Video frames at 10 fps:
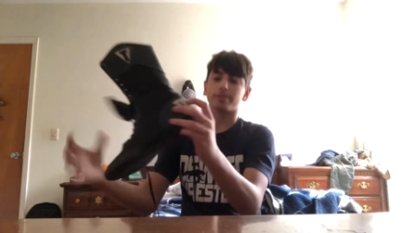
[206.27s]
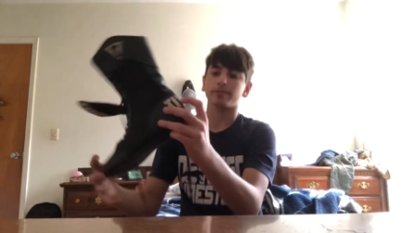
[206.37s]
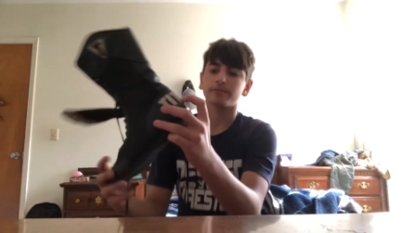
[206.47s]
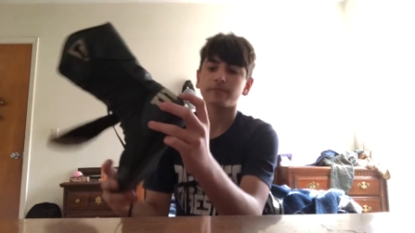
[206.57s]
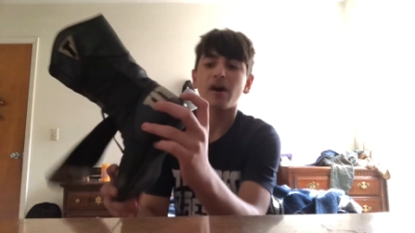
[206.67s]

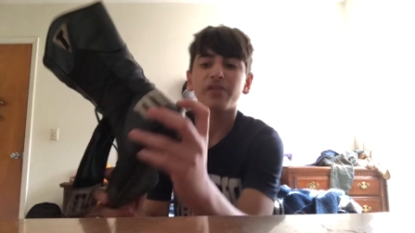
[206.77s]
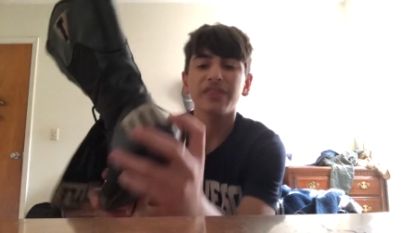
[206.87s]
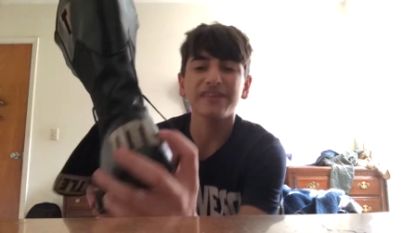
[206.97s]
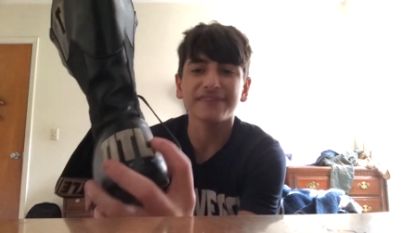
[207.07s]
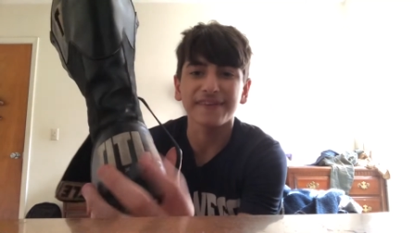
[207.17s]
Well,
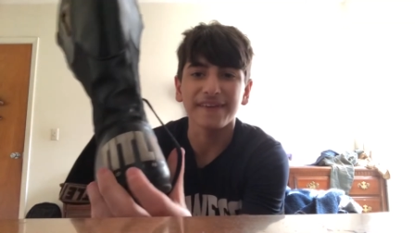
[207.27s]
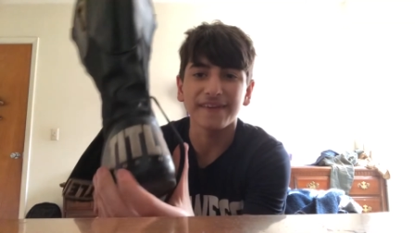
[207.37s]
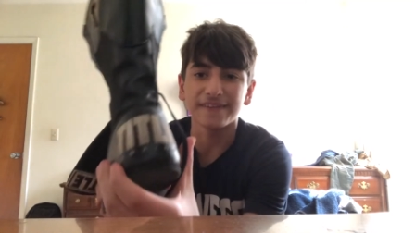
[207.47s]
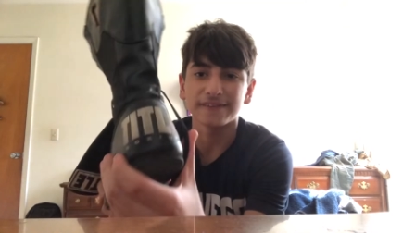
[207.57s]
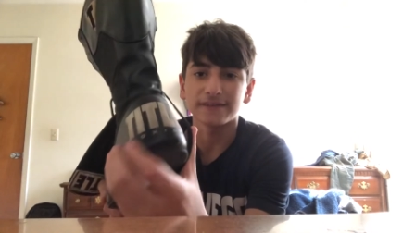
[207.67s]
this
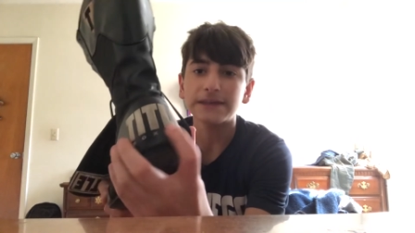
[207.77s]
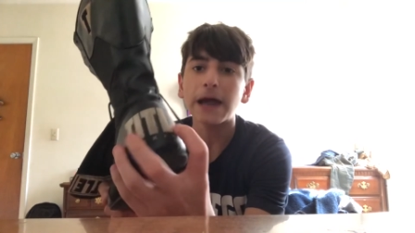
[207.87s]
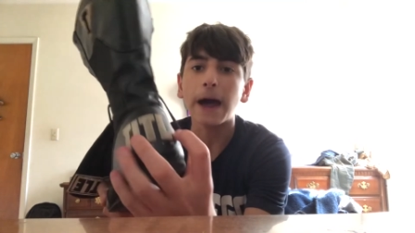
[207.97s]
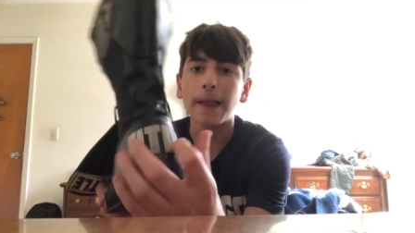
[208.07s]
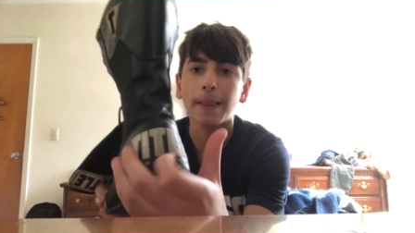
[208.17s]
is
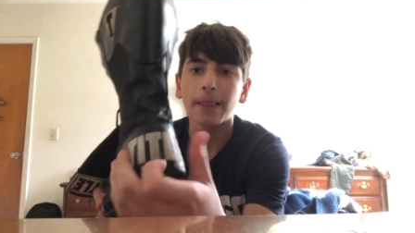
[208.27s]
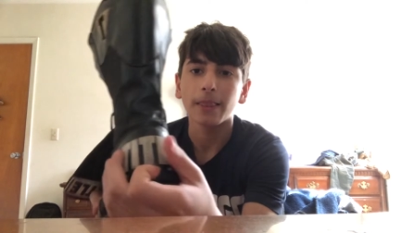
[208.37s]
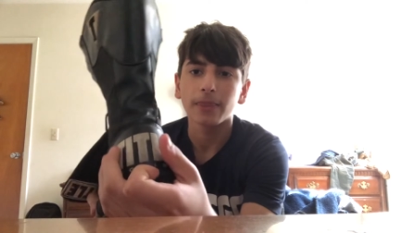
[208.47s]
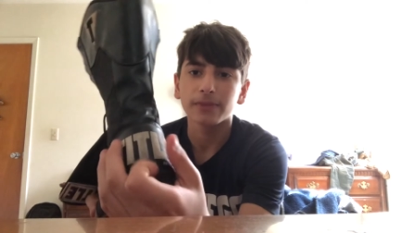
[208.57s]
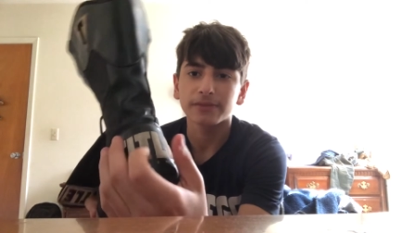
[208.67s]
not.
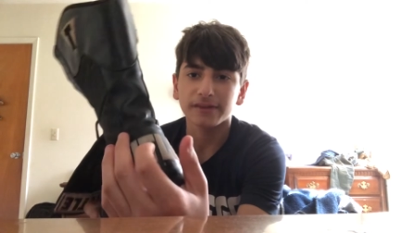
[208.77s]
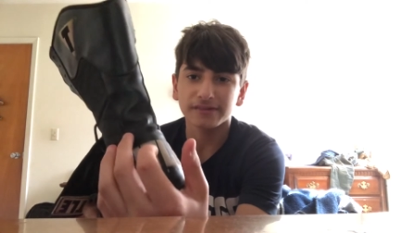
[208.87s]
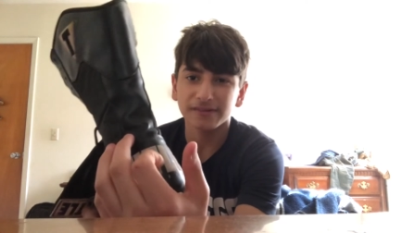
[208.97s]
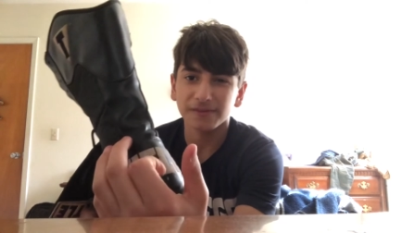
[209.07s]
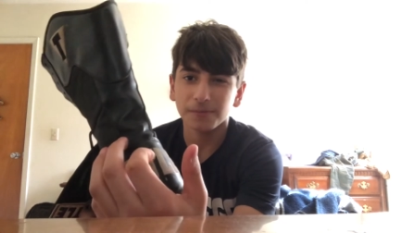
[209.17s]
This
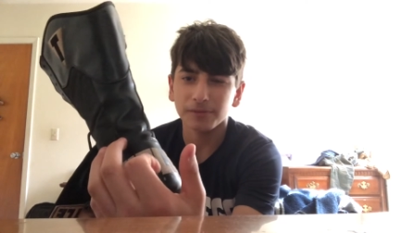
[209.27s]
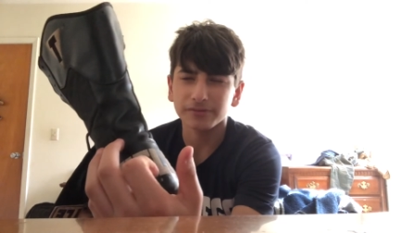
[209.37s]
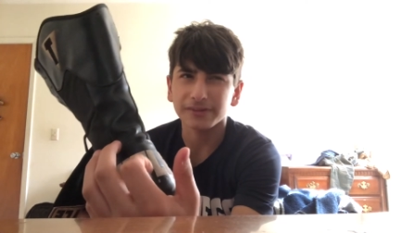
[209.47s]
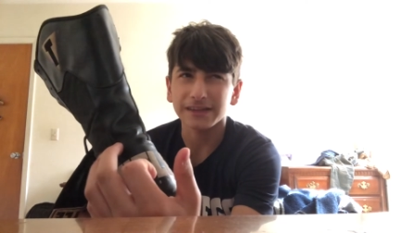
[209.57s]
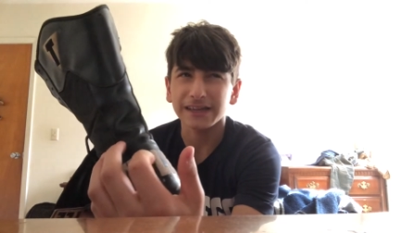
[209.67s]
is almost
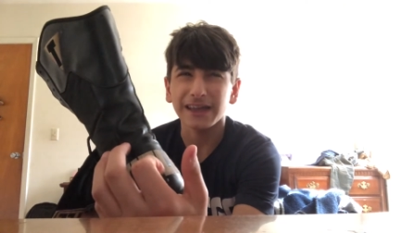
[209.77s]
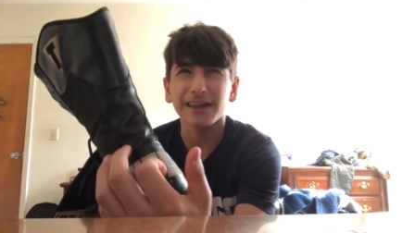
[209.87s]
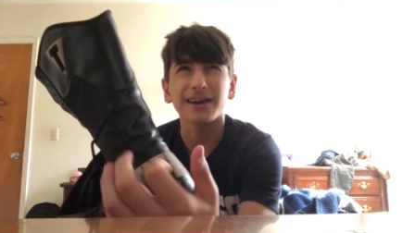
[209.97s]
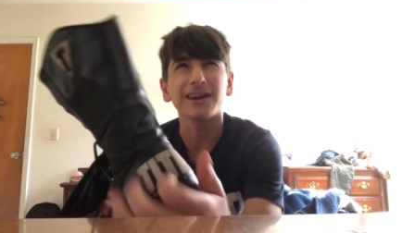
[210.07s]
like a,